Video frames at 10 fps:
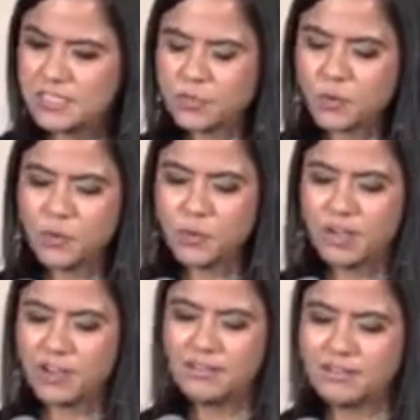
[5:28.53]
So,
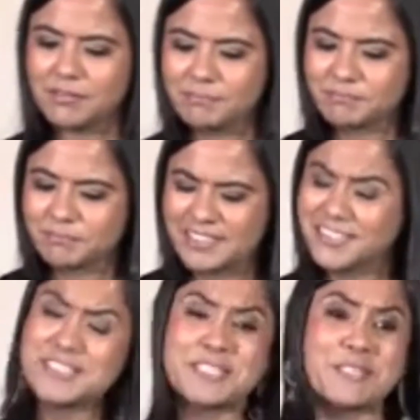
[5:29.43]

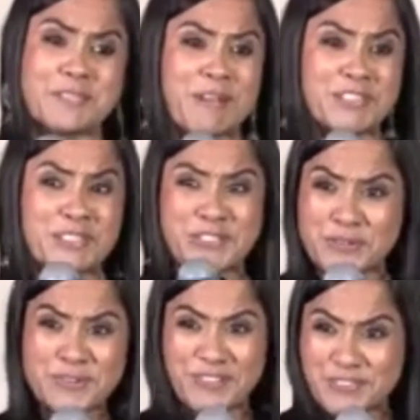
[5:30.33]
this is a special show.